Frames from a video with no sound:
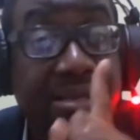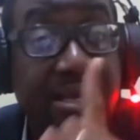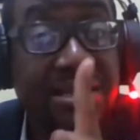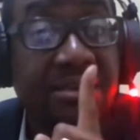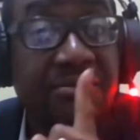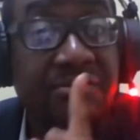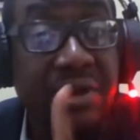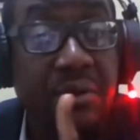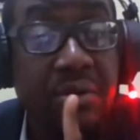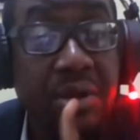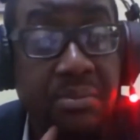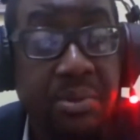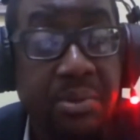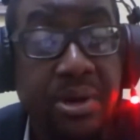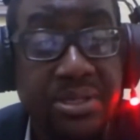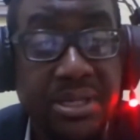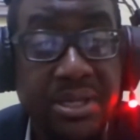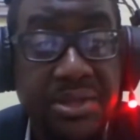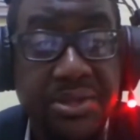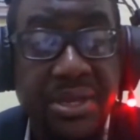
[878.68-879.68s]
another very
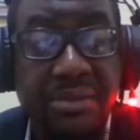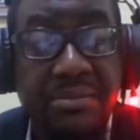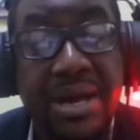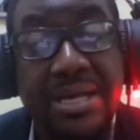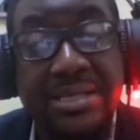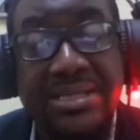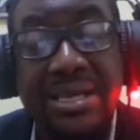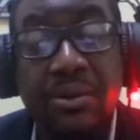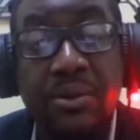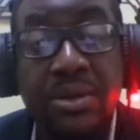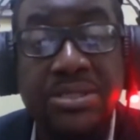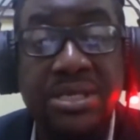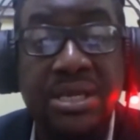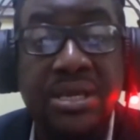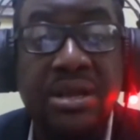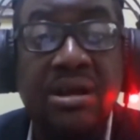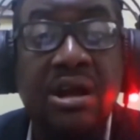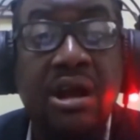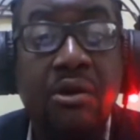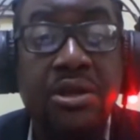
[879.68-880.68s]
important thing, Marcia. I want to
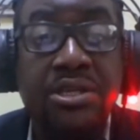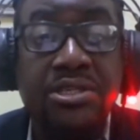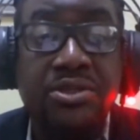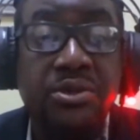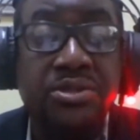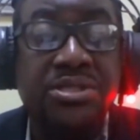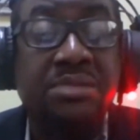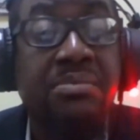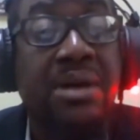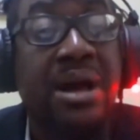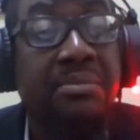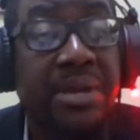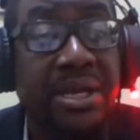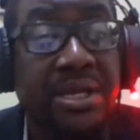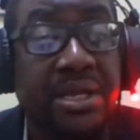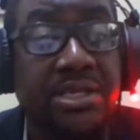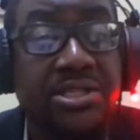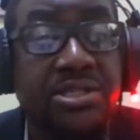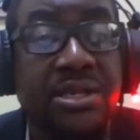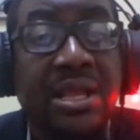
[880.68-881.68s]
encourage those in
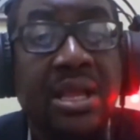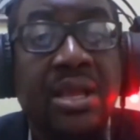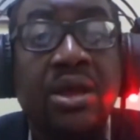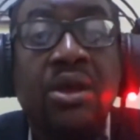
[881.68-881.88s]
Barbados.